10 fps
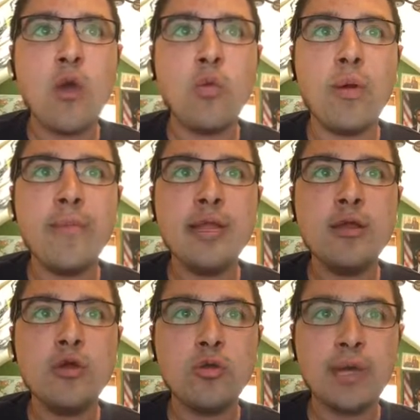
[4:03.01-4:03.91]

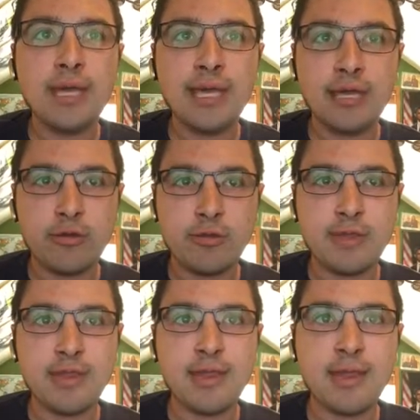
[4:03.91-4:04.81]
woman who
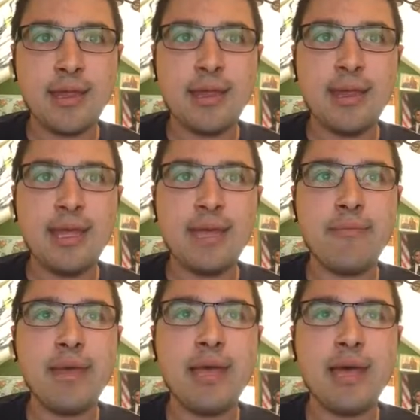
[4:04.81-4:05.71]
accused
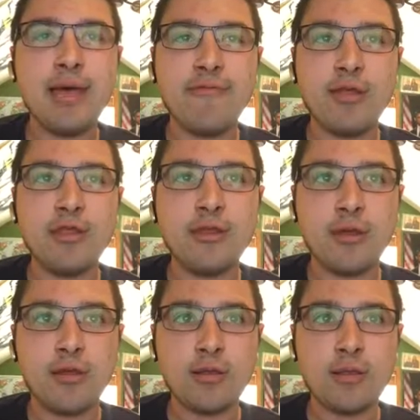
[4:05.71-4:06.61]
him of
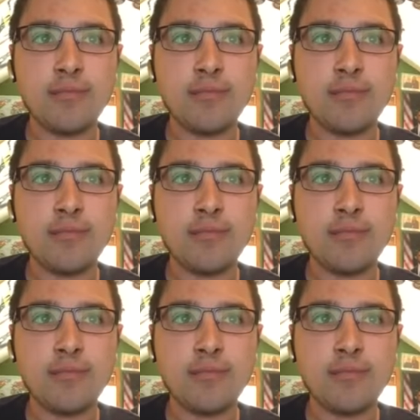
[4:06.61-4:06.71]
assault.